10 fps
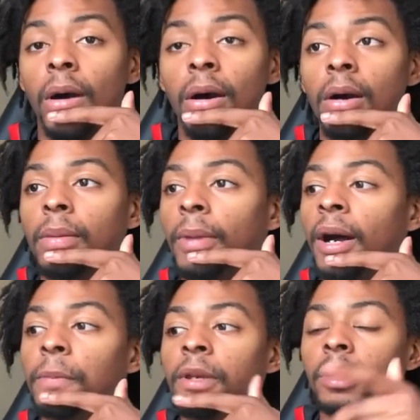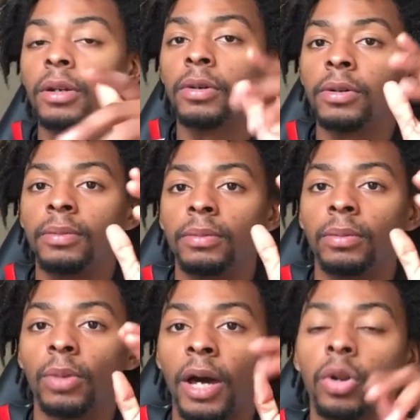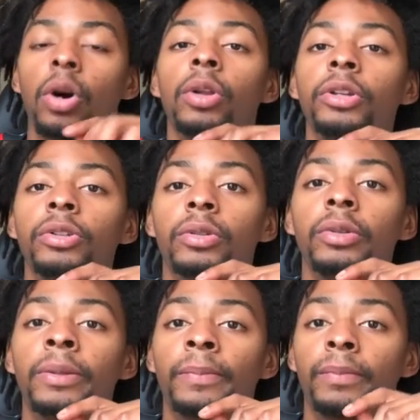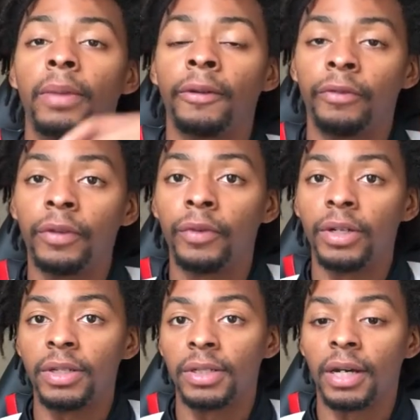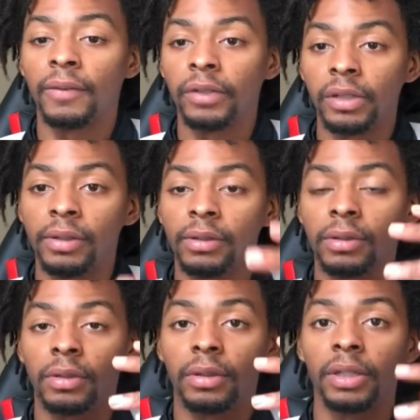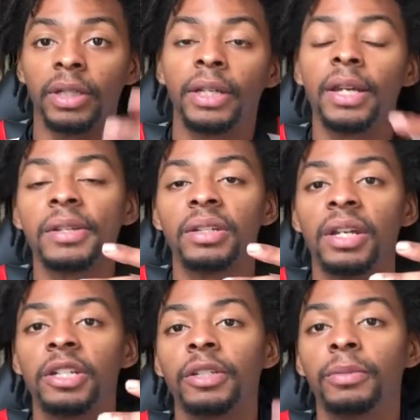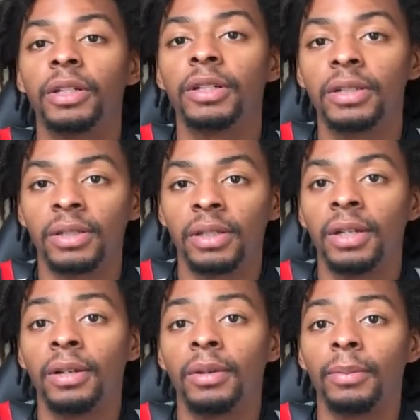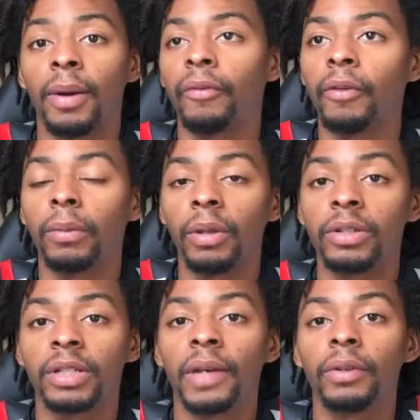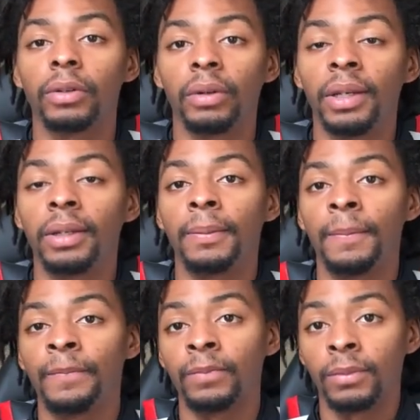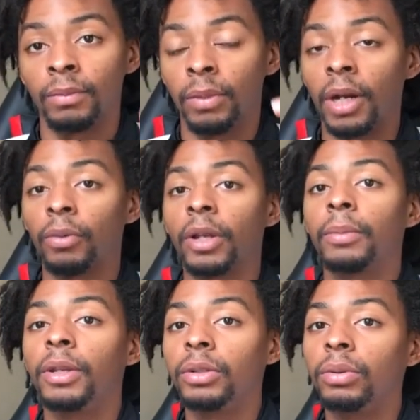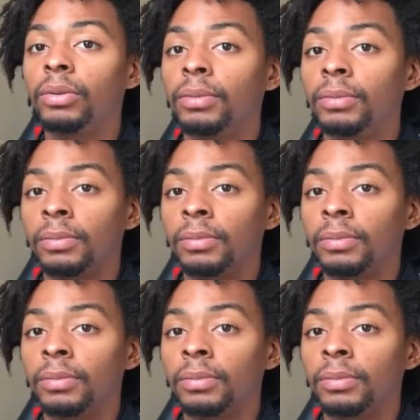my opinion on, out of all these three, my favorite is obviously the hang hesitation, because my favorite player is Kevin Durant. But I recommend you